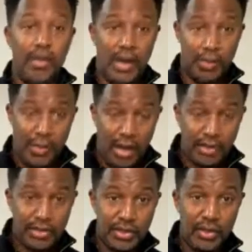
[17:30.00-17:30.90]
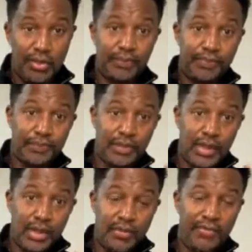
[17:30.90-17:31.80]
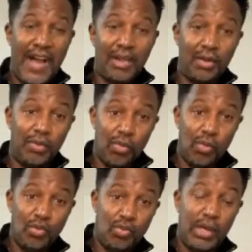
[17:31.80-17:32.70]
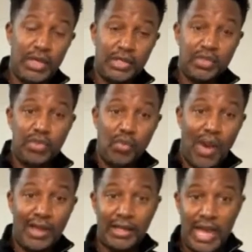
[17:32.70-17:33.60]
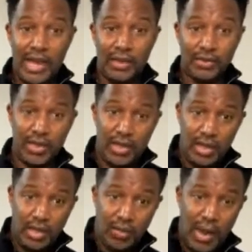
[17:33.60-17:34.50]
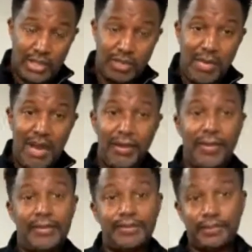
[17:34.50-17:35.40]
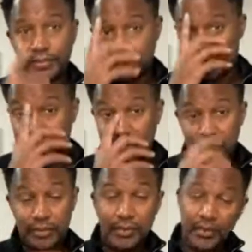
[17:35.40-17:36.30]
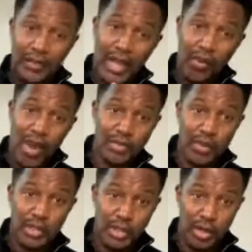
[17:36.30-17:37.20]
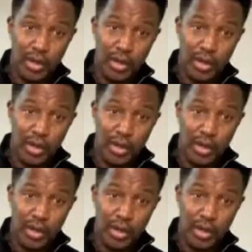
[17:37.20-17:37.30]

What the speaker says: but also follow rules 1 and 2 while in the house. Watch your mouth and watch where you go.